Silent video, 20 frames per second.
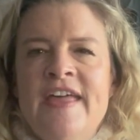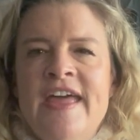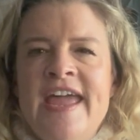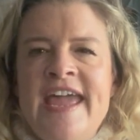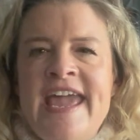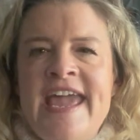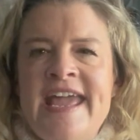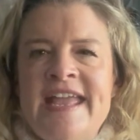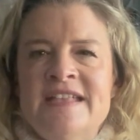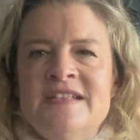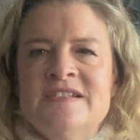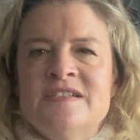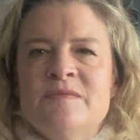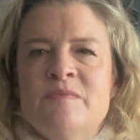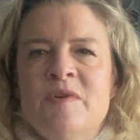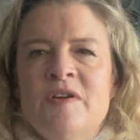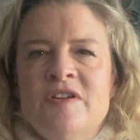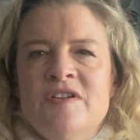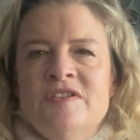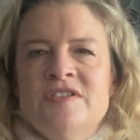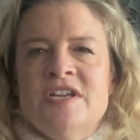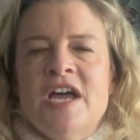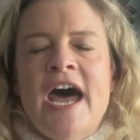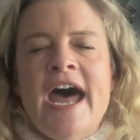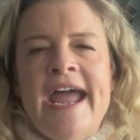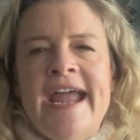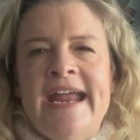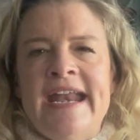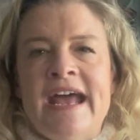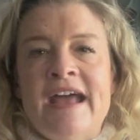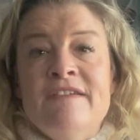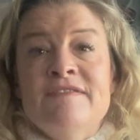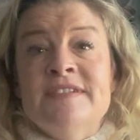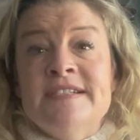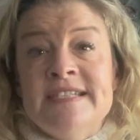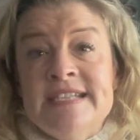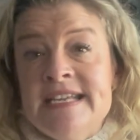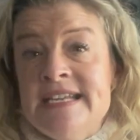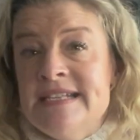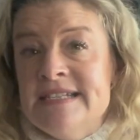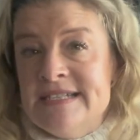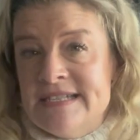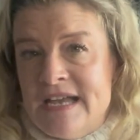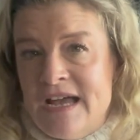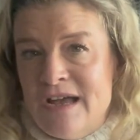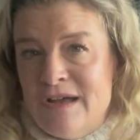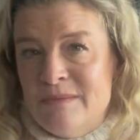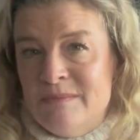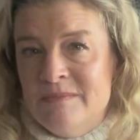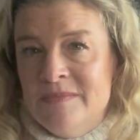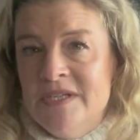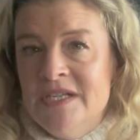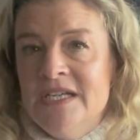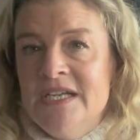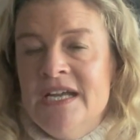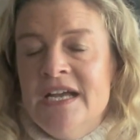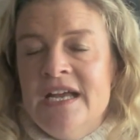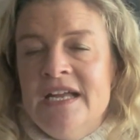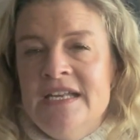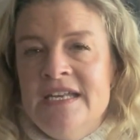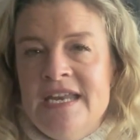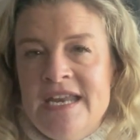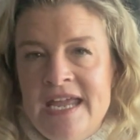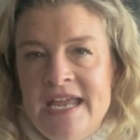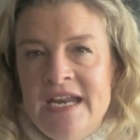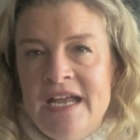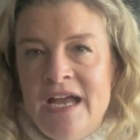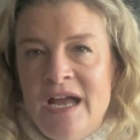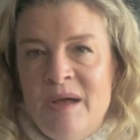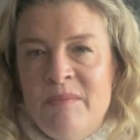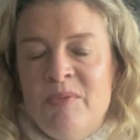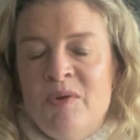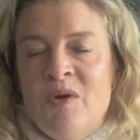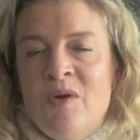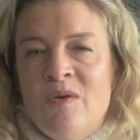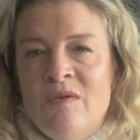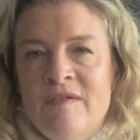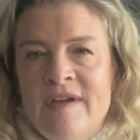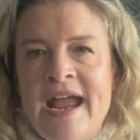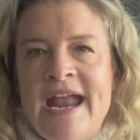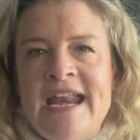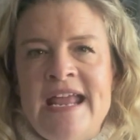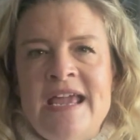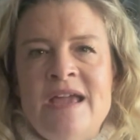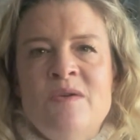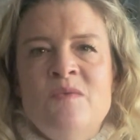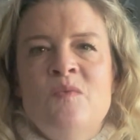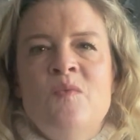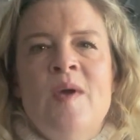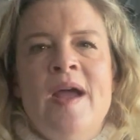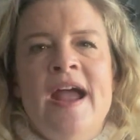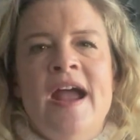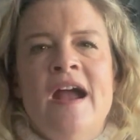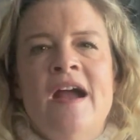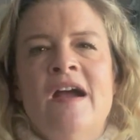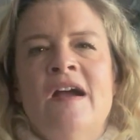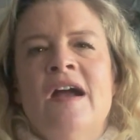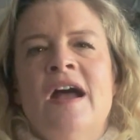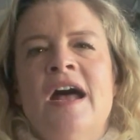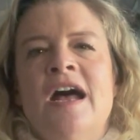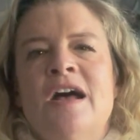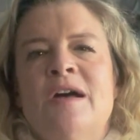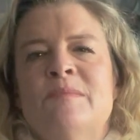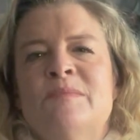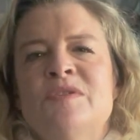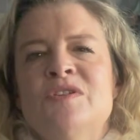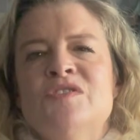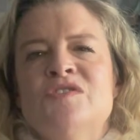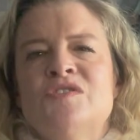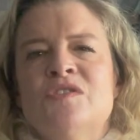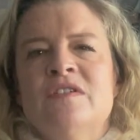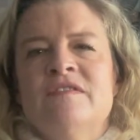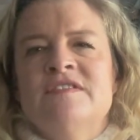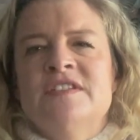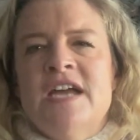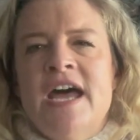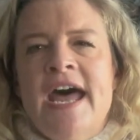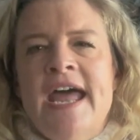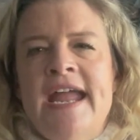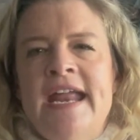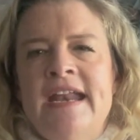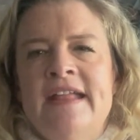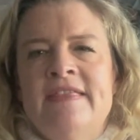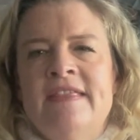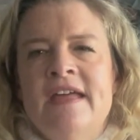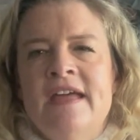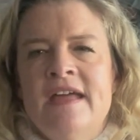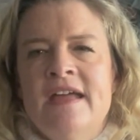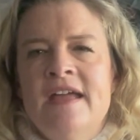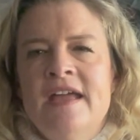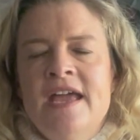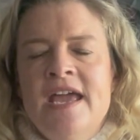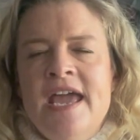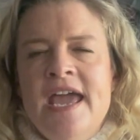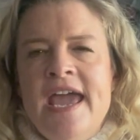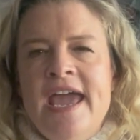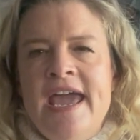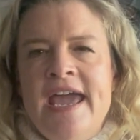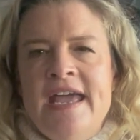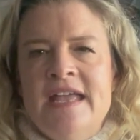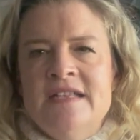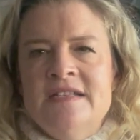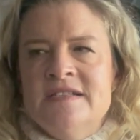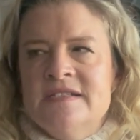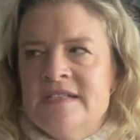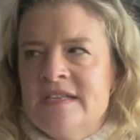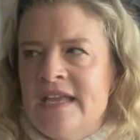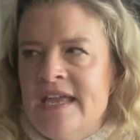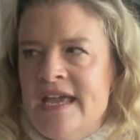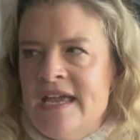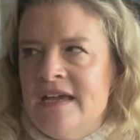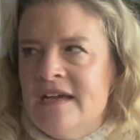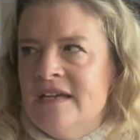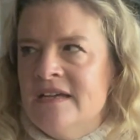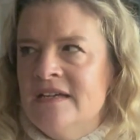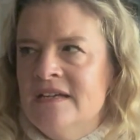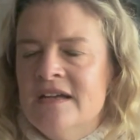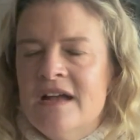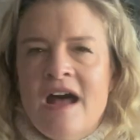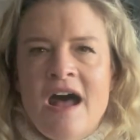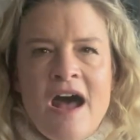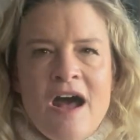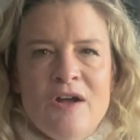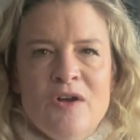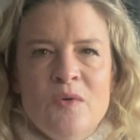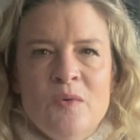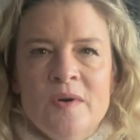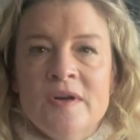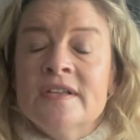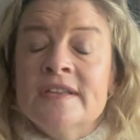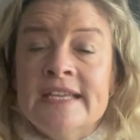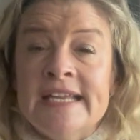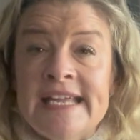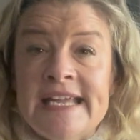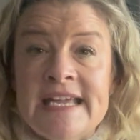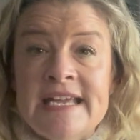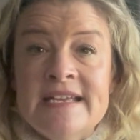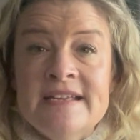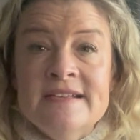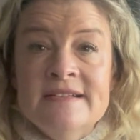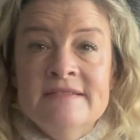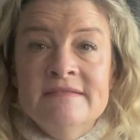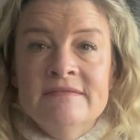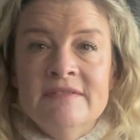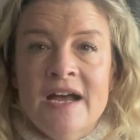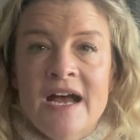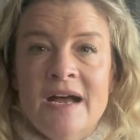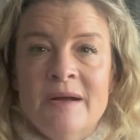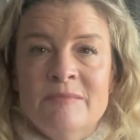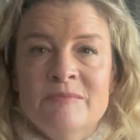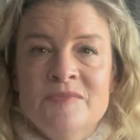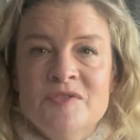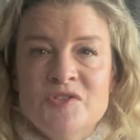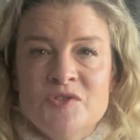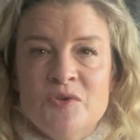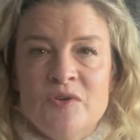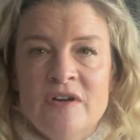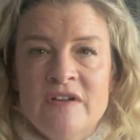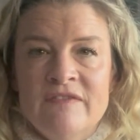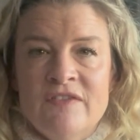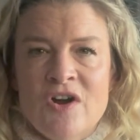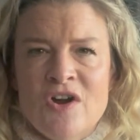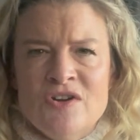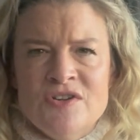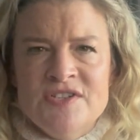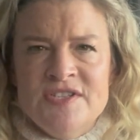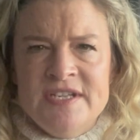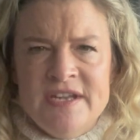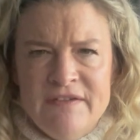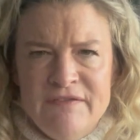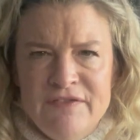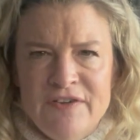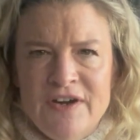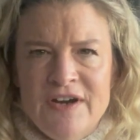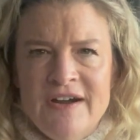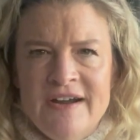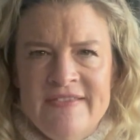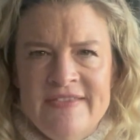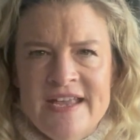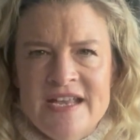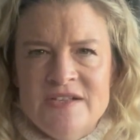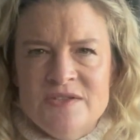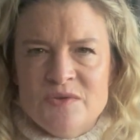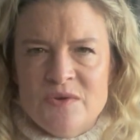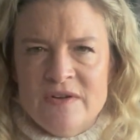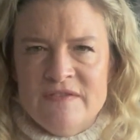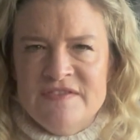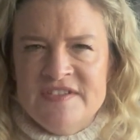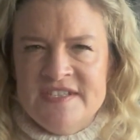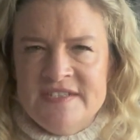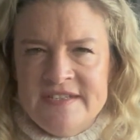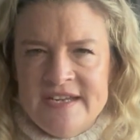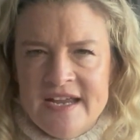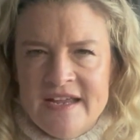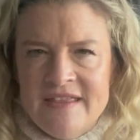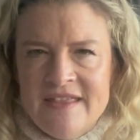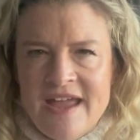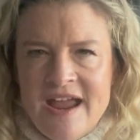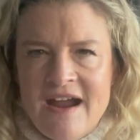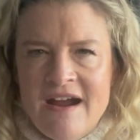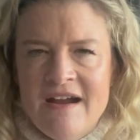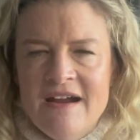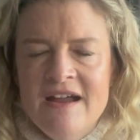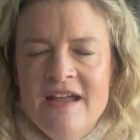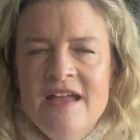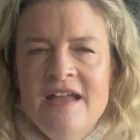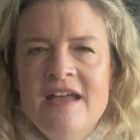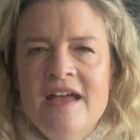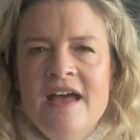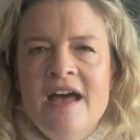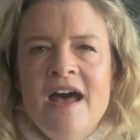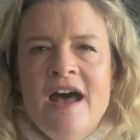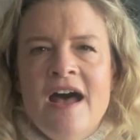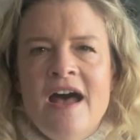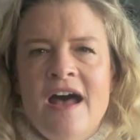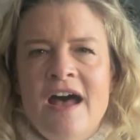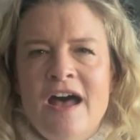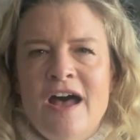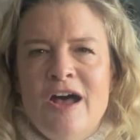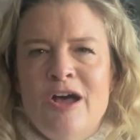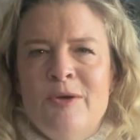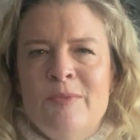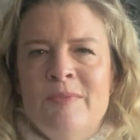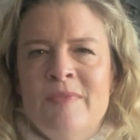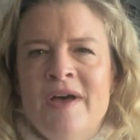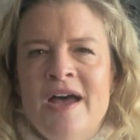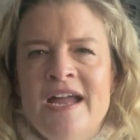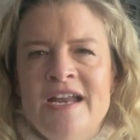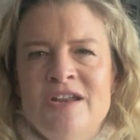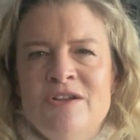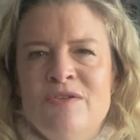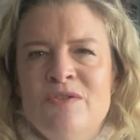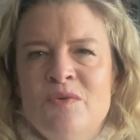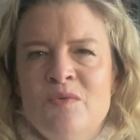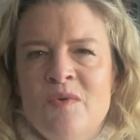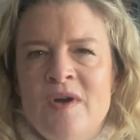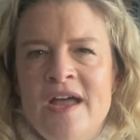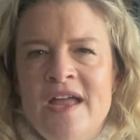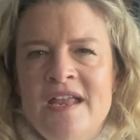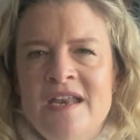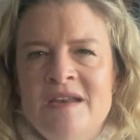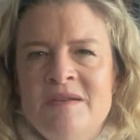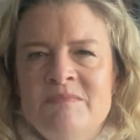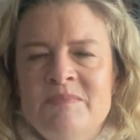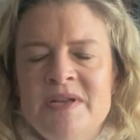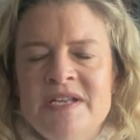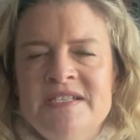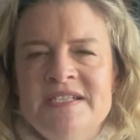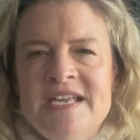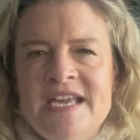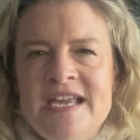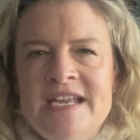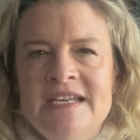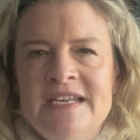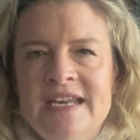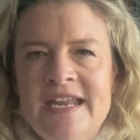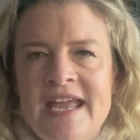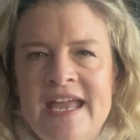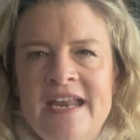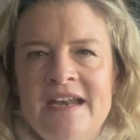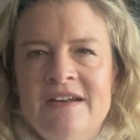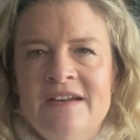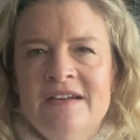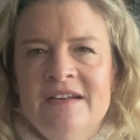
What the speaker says: ends where you tie it, I've seen some knit up already where you sort of tie it and the ends like awkwardly sort of are stiffer and they sort of stick there. I know the one Petite Knit